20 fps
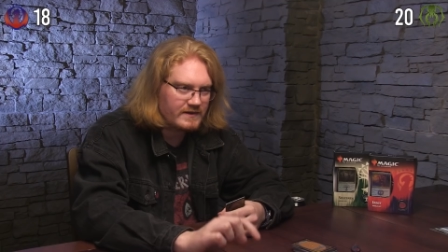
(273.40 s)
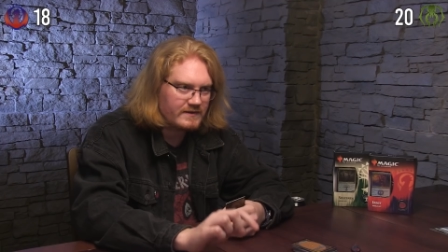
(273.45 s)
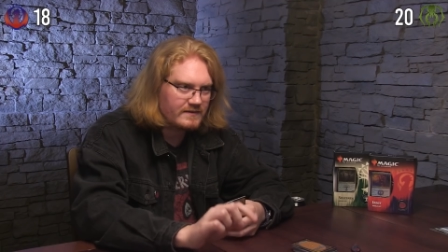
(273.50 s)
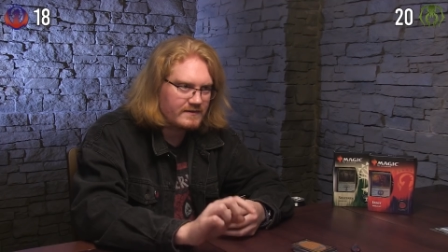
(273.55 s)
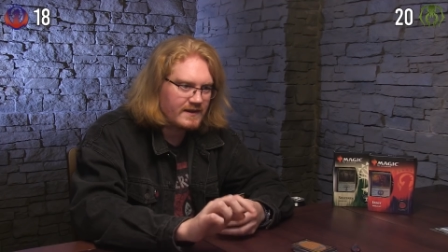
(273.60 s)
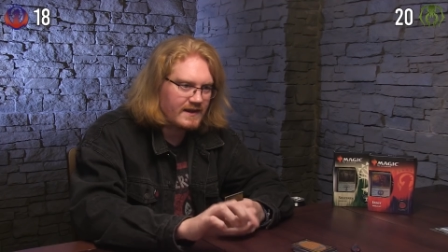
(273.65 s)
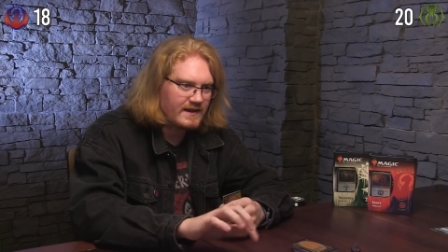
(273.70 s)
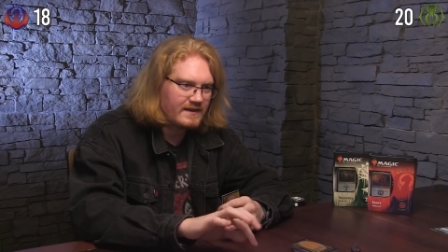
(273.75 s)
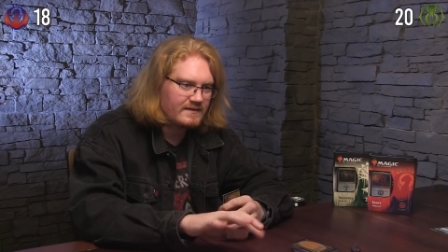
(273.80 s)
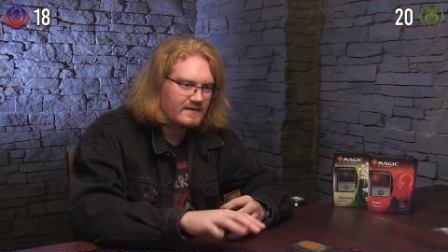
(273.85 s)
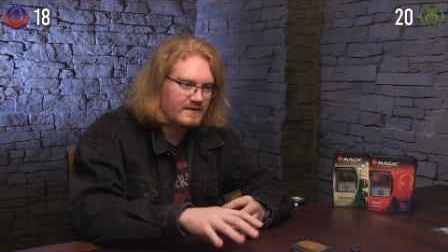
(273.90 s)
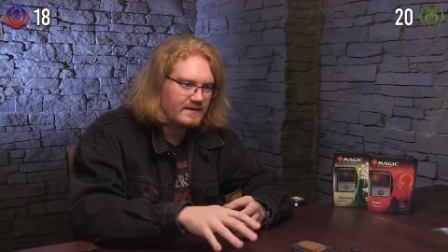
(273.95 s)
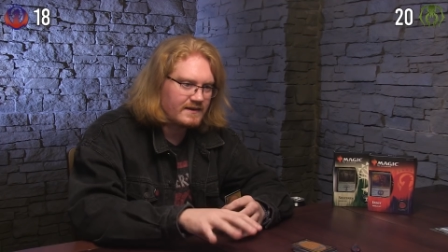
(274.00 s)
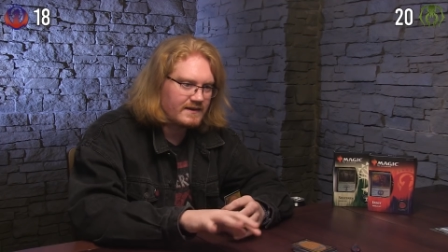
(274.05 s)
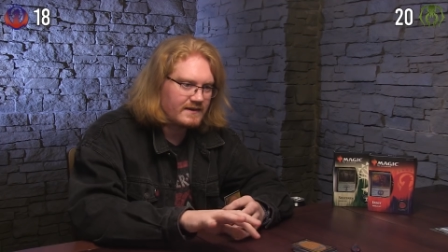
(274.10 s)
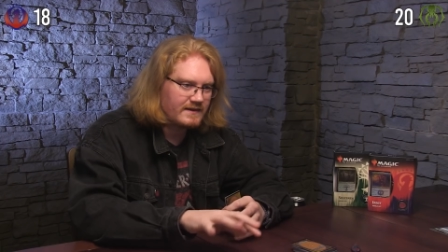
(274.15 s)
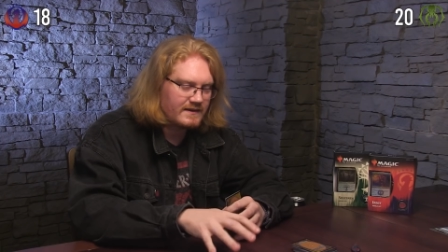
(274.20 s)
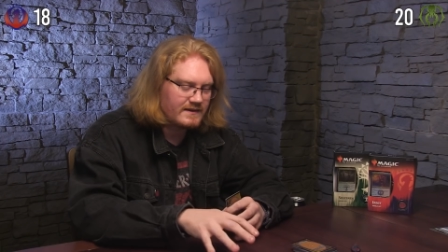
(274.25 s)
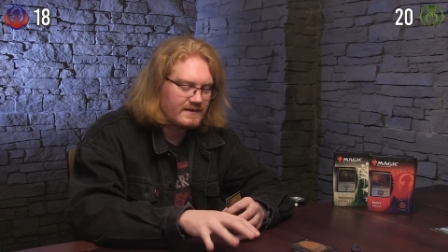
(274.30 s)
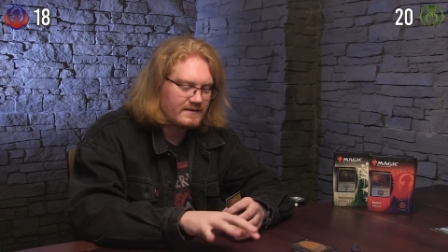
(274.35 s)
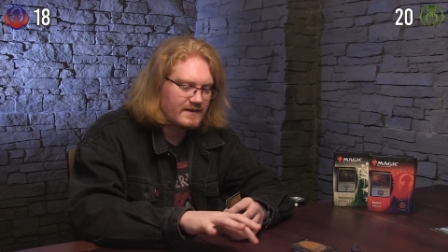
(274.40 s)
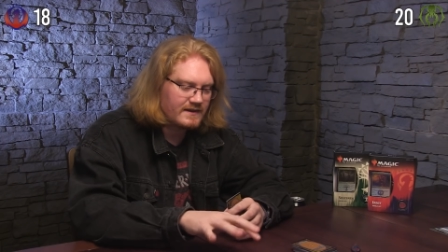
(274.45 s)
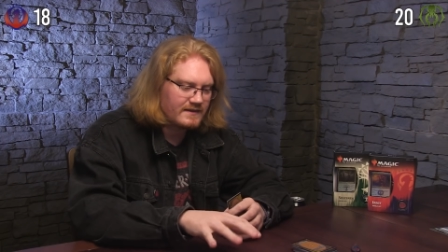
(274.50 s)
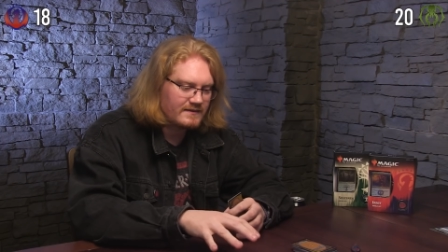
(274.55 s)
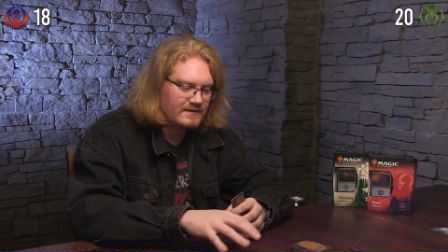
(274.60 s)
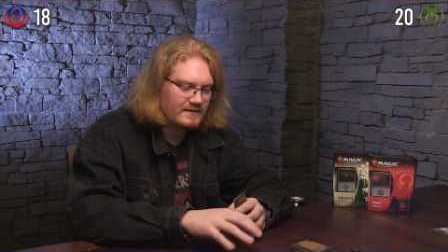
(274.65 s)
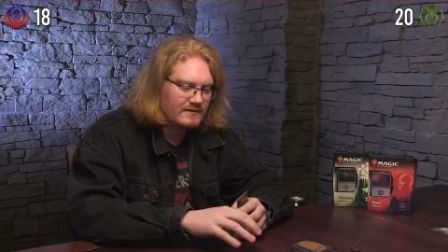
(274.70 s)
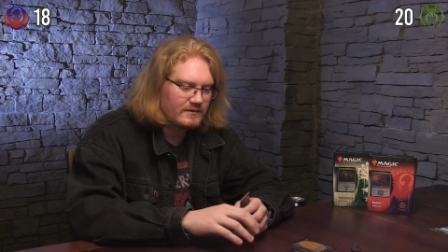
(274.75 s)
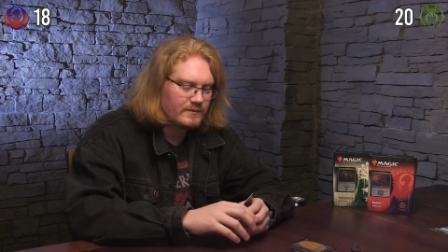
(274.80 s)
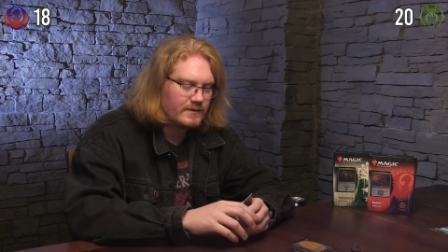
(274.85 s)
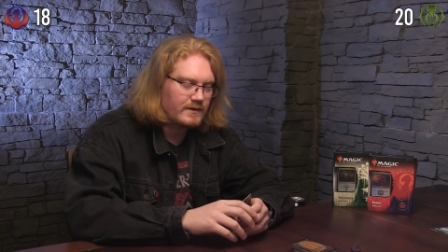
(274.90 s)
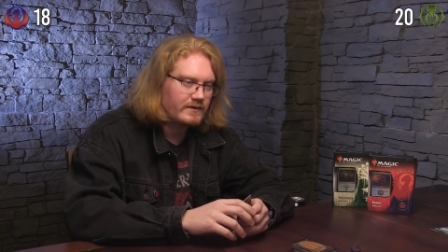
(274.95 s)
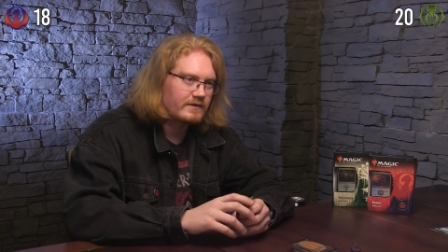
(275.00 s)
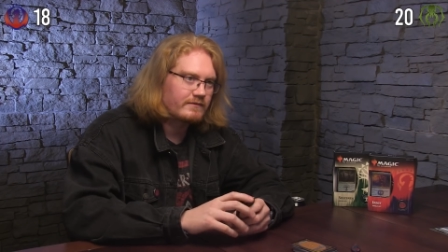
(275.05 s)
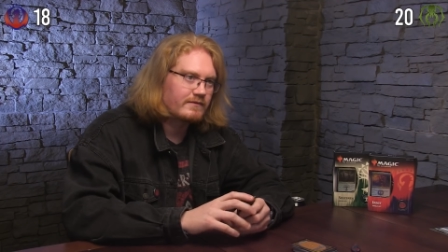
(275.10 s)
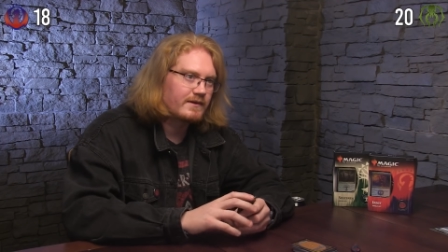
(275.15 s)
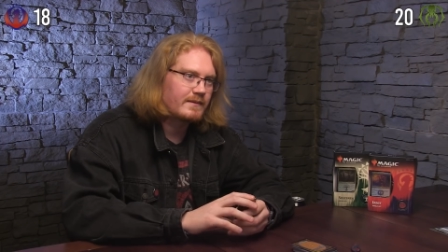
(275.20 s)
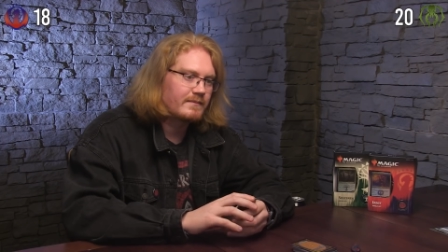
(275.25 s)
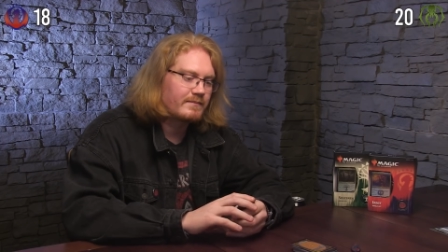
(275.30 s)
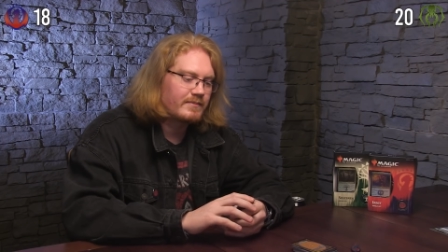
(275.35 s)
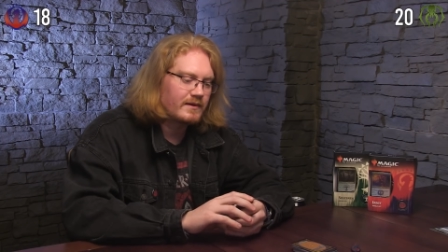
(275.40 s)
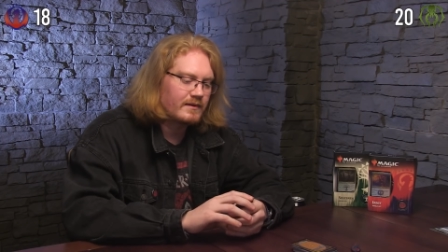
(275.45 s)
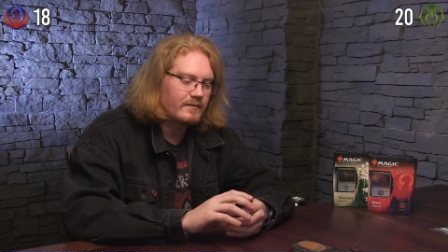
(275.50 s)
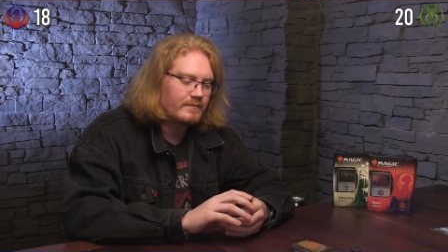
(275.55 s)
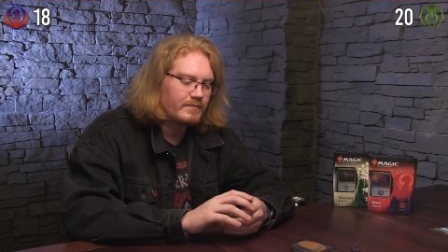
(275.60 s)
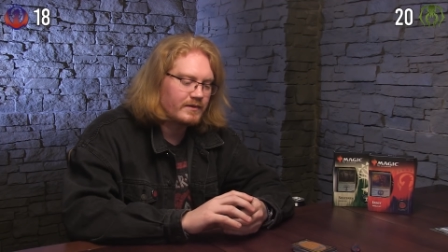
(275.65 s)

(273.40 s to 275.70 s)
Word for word: it takes it takes a little while to ramp up.